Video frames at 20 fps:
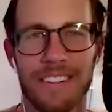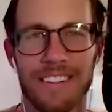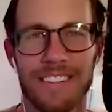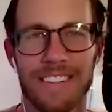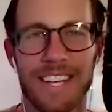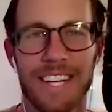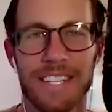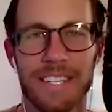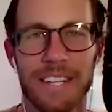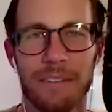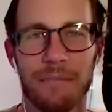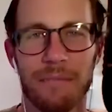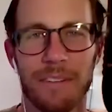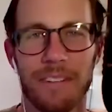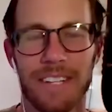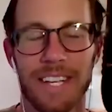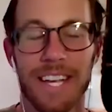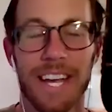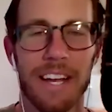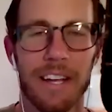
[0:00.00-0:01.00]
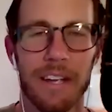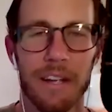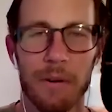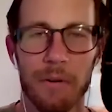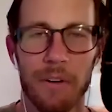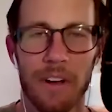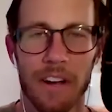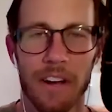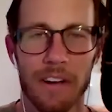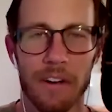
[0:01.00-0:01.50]
Yeah, definitely. Yeah,
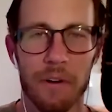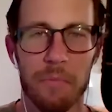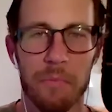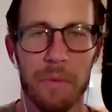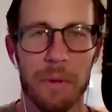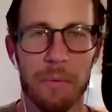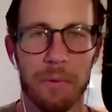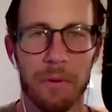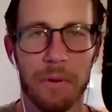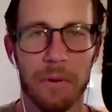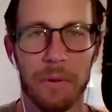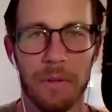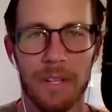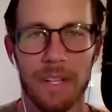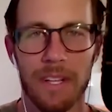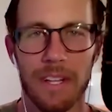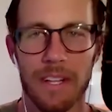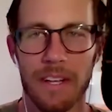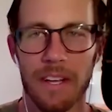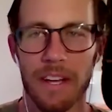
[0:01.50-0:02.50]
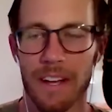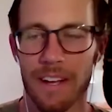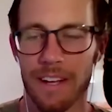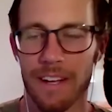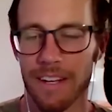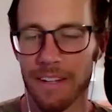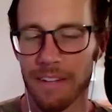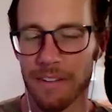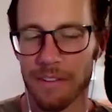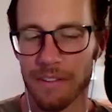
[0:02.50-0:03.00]
I hear people
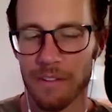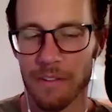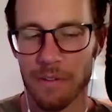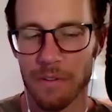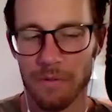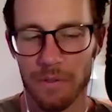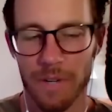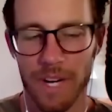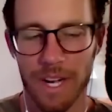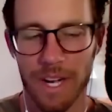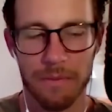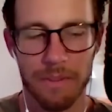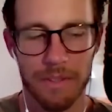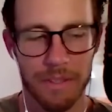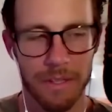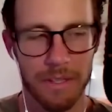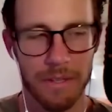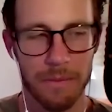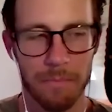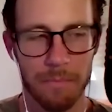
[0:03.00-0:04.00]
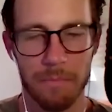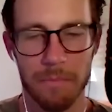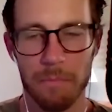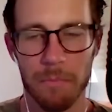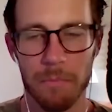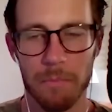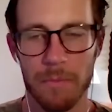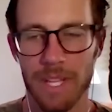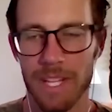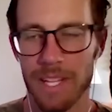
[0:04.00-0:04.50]
throughout the
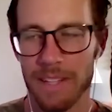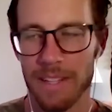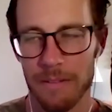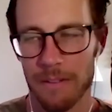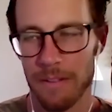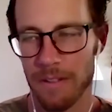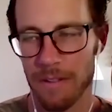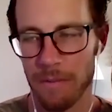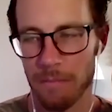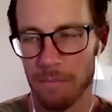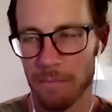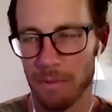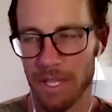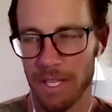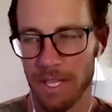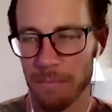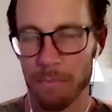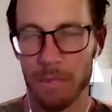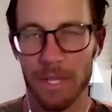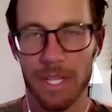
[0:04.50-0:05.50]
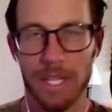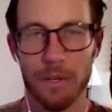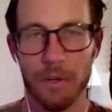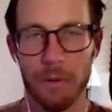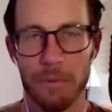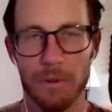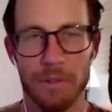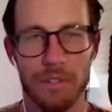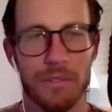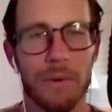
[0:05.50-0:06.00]
political
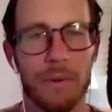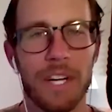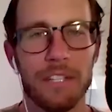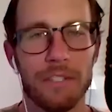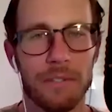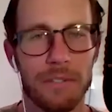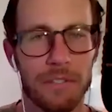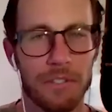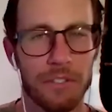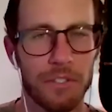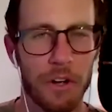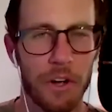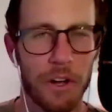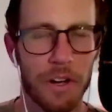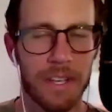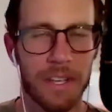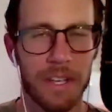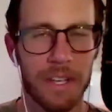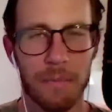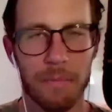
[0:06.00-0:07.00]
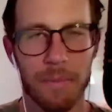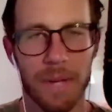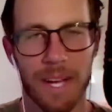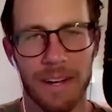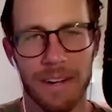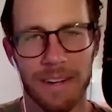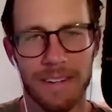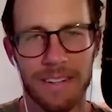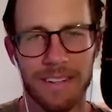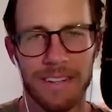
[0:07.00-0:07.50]
persuasions talking
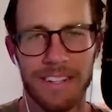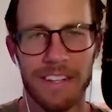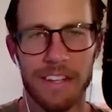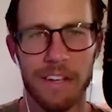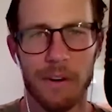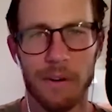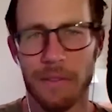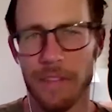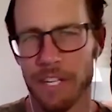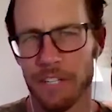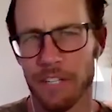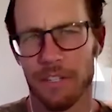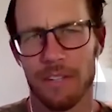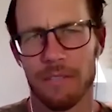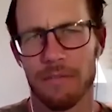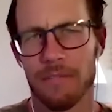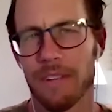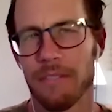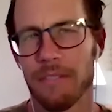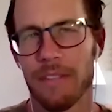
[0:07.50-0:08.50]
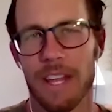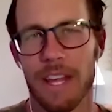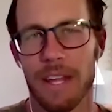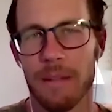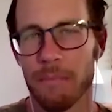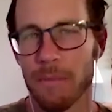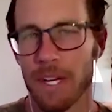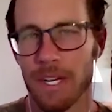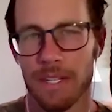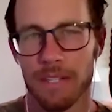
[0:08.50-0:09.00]
about, you know, they should have given that
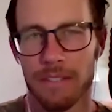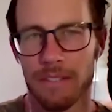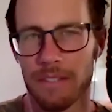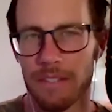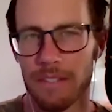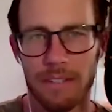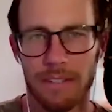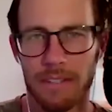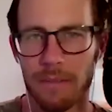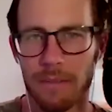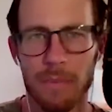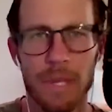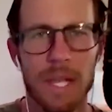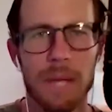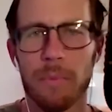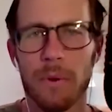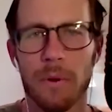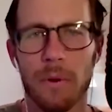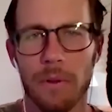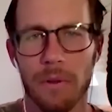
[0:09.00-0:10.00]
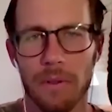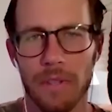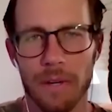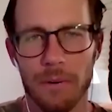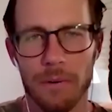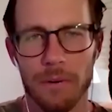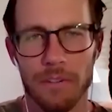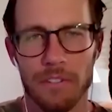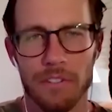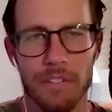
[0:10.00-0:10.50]
money to the people that
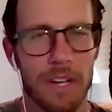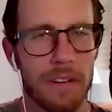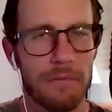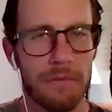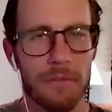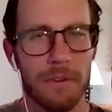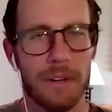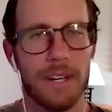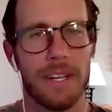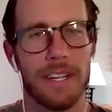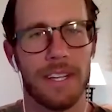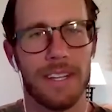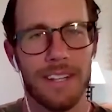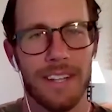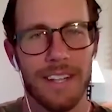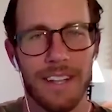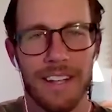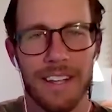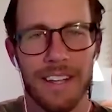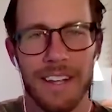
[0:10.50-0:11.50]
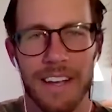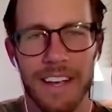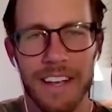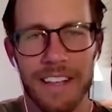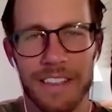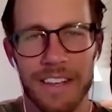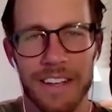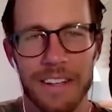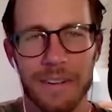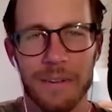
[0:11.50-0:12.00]
were suffering.
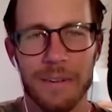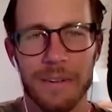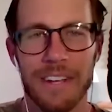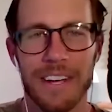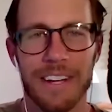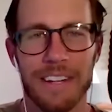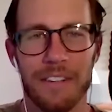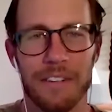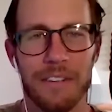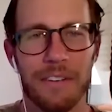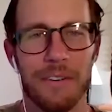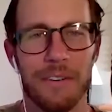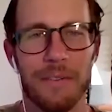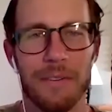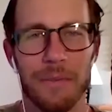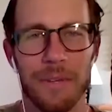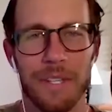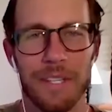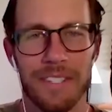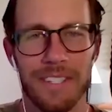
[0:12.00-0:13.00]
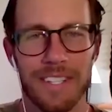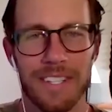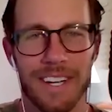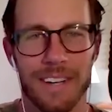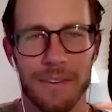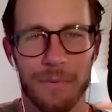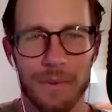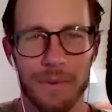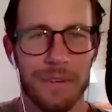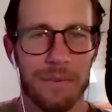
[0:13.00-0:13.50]
And then, you
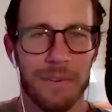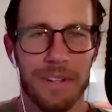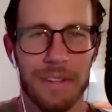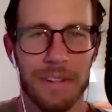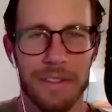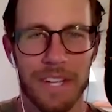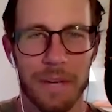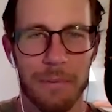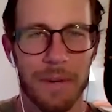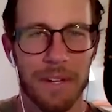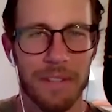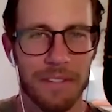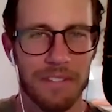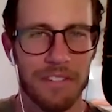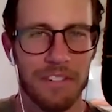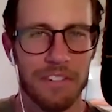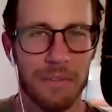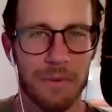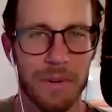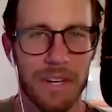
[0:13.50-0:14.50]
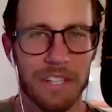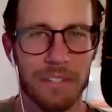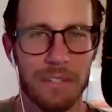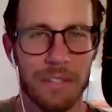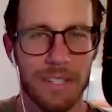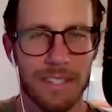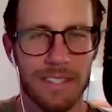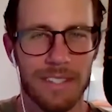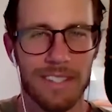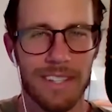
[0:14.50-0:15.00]
know, when you really think about the situation,
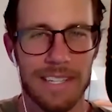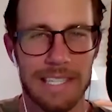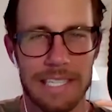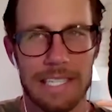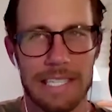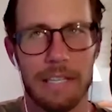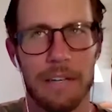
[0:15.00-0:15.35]
it's like,